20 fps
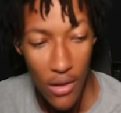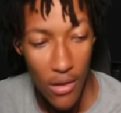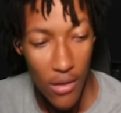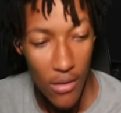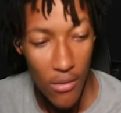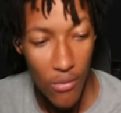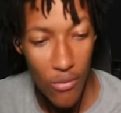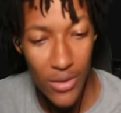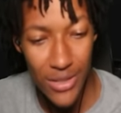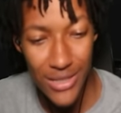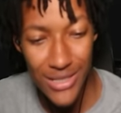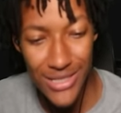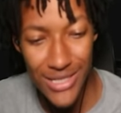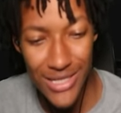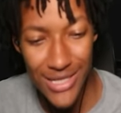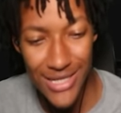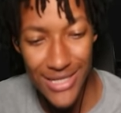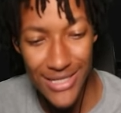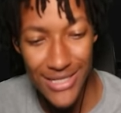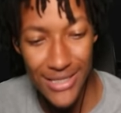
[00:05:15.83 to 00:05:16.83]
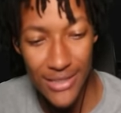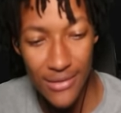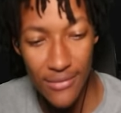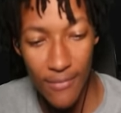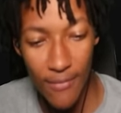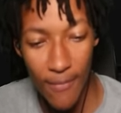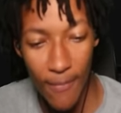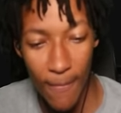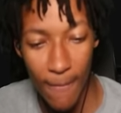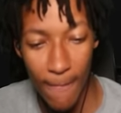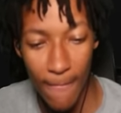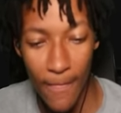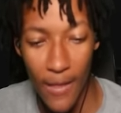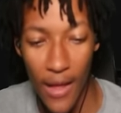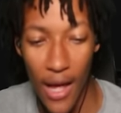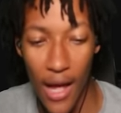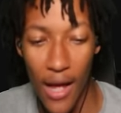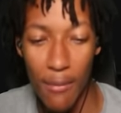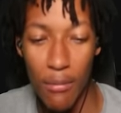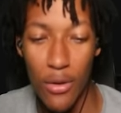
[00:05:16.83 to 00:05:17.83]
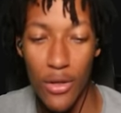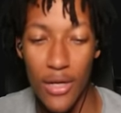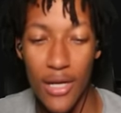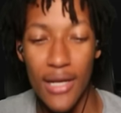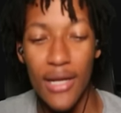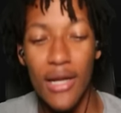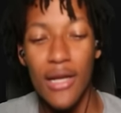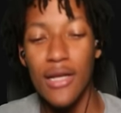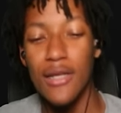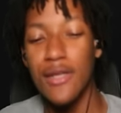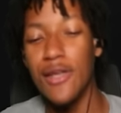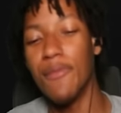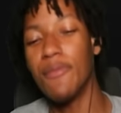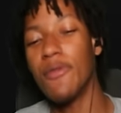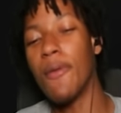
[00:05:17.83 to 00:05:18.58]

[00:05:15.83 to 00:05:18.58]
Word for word: What is this? Nah, bro. The, the